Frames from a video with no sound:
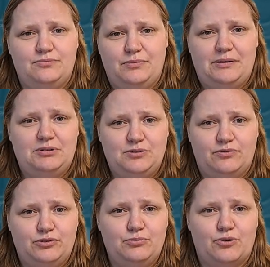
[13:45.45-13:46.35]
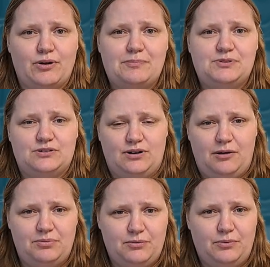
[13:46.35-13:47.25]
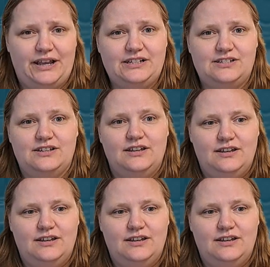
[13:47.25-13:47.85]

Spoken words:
maybe do a few more reps or up the weight